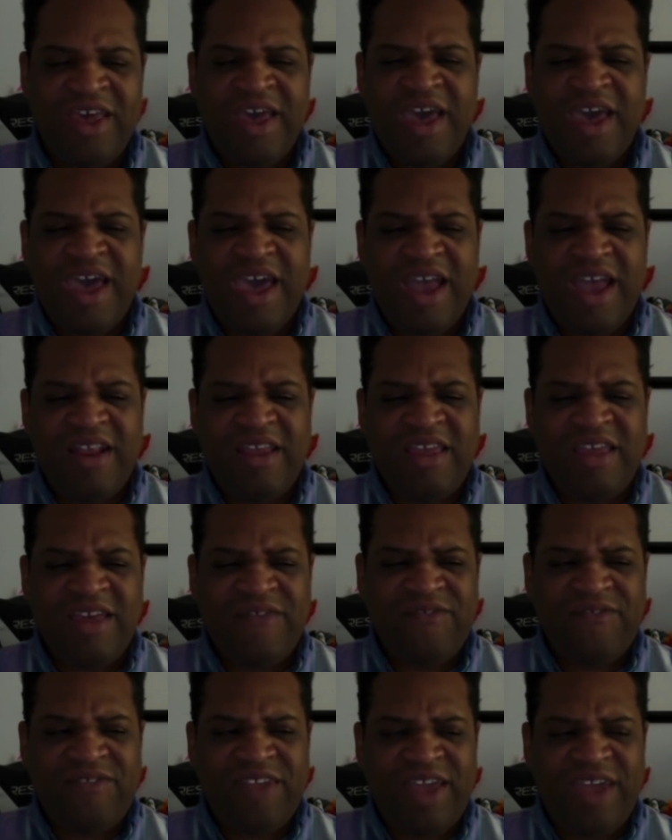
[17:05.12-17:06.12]
and
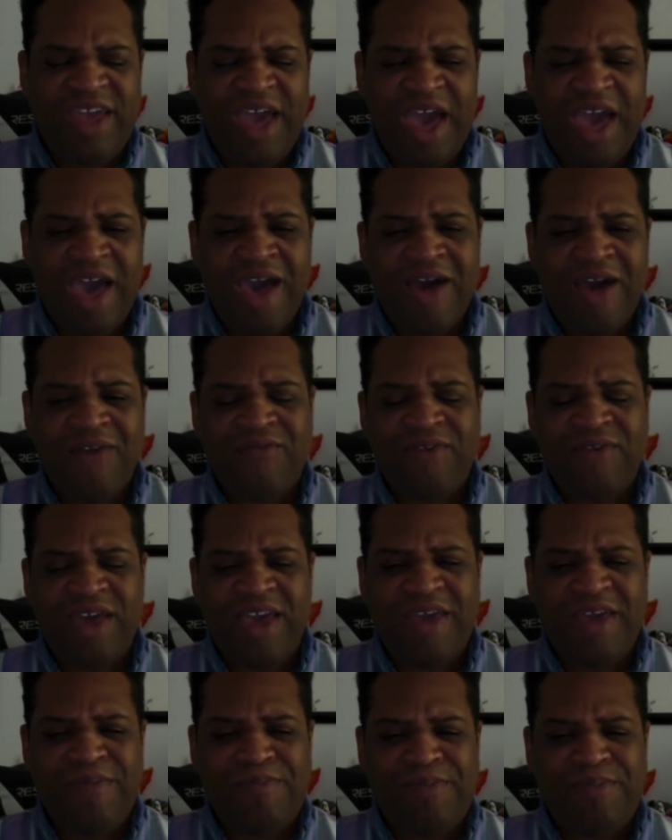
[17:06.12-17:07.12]
if they have
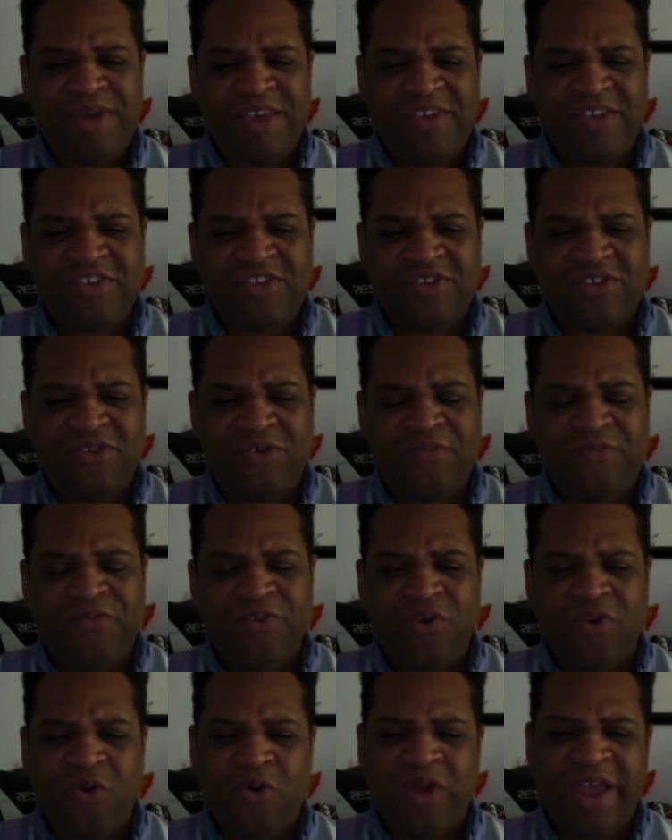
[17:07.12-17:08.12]
a pistol
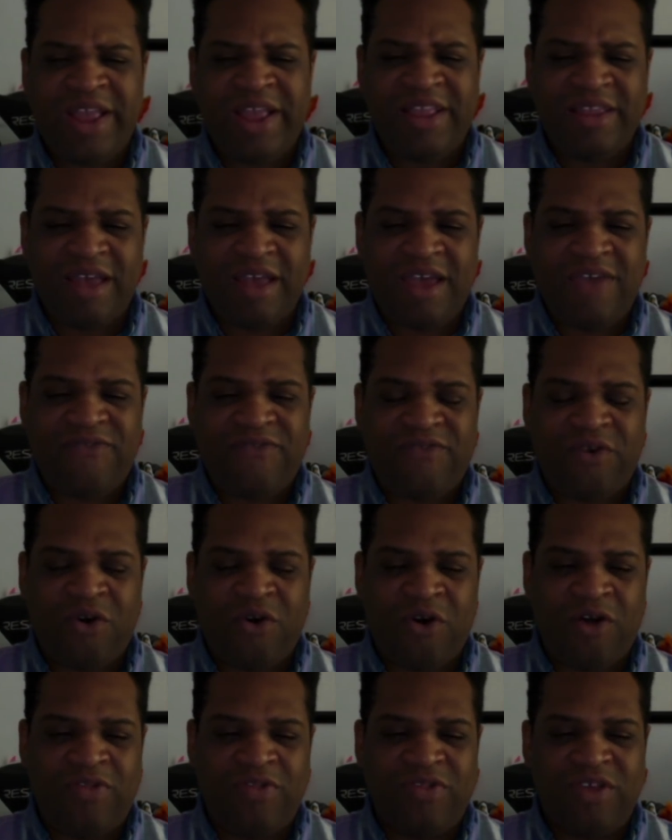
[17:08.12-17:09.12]
or a knife
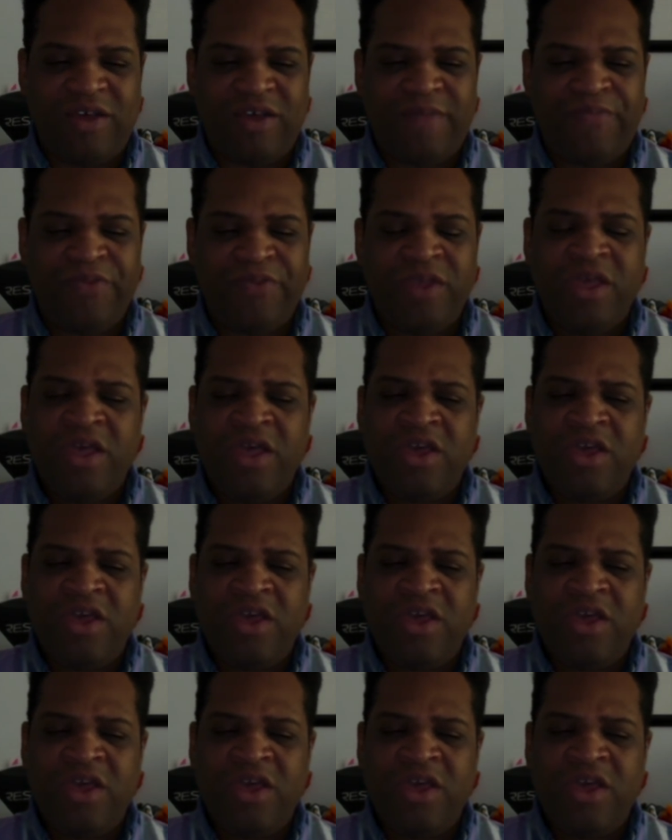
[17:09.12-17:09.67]
on them,